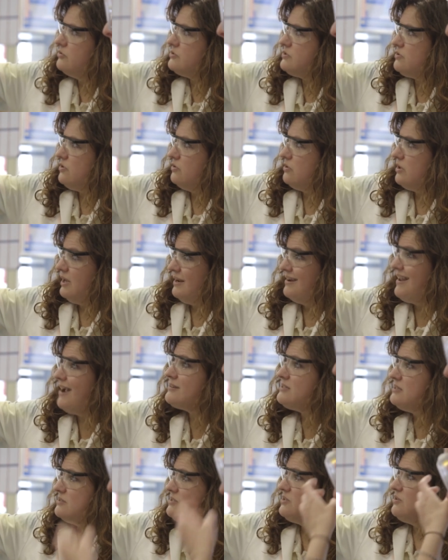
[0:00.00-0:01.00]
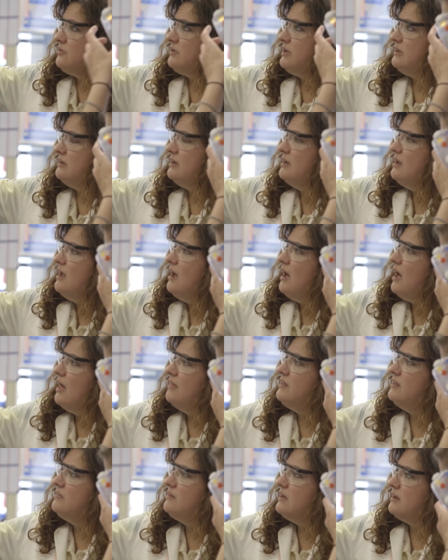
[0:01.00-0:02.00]
I teach science at
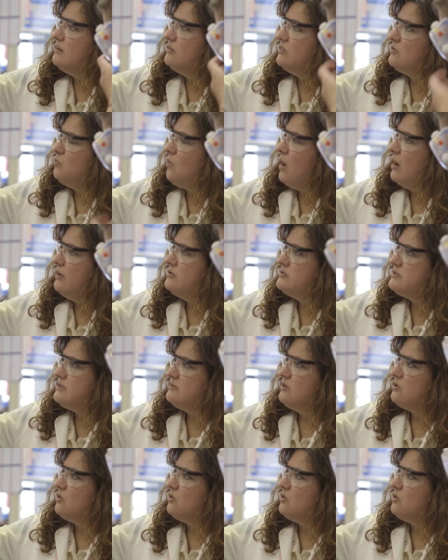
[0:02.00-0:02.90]
Grandview Heights High School,